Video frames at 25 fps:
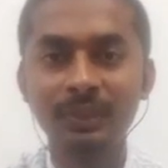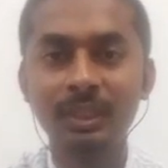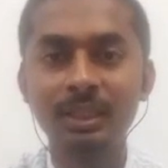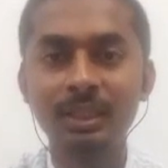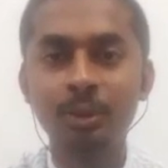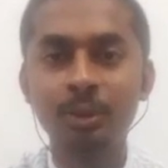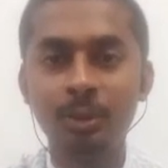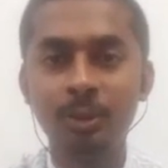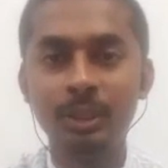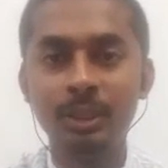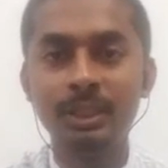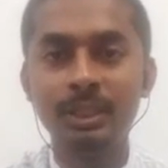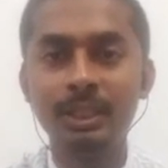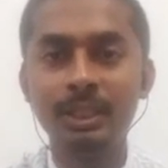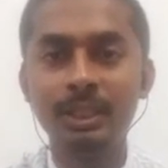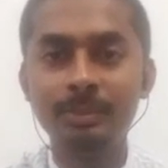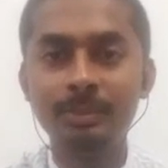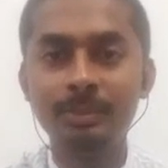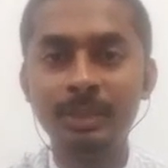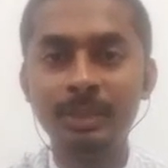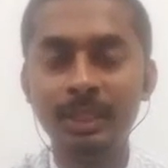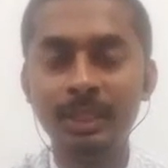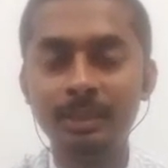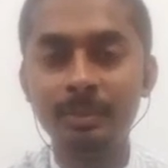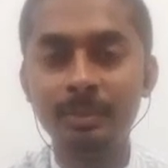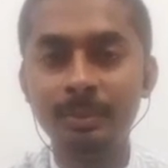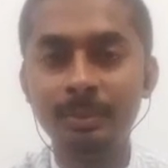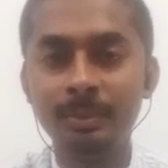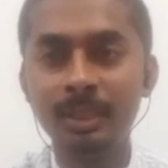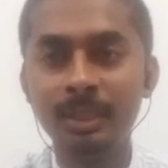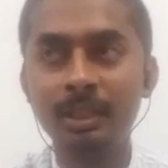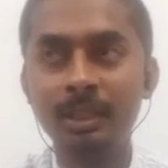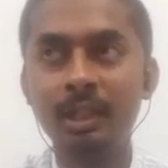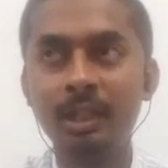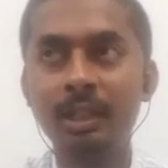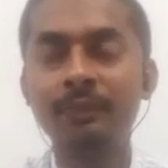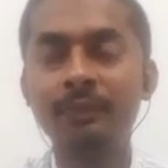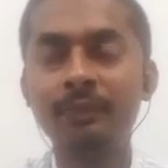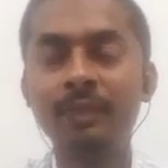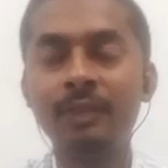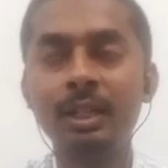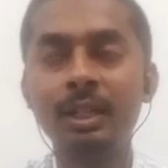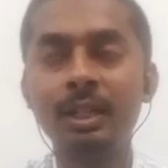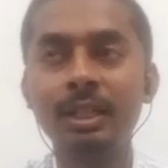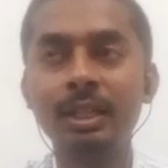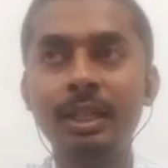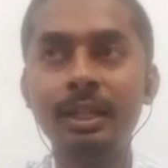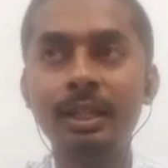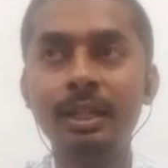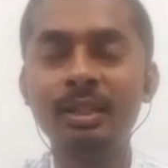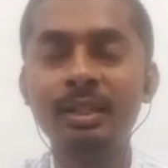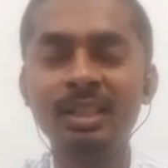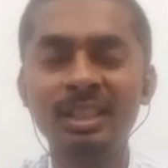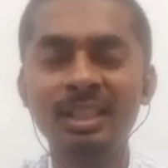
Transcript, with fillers: which helped, helped me uh, after that